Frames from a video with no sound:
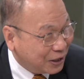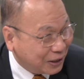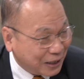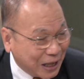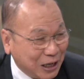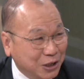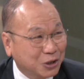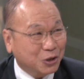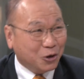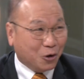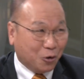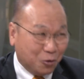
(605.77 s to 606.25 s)

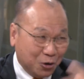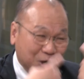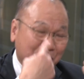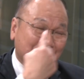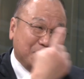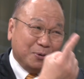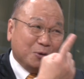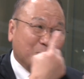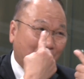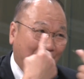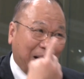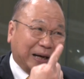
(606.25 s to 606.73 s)
There should only
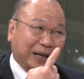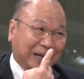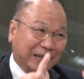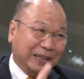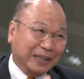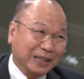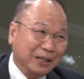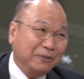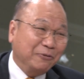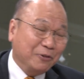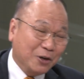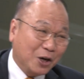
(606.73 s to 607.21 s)
be one
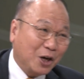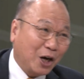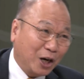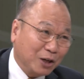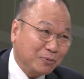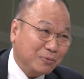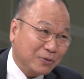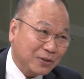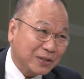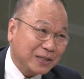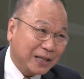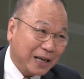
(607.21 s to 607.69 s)
if
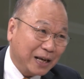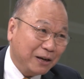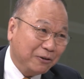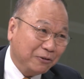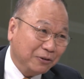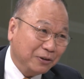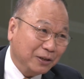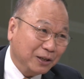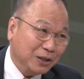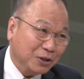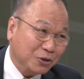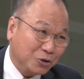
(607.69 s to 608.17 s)
economies of
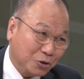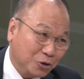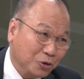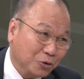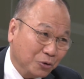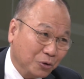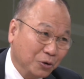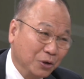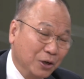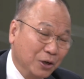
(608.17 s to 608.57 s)
scale is true.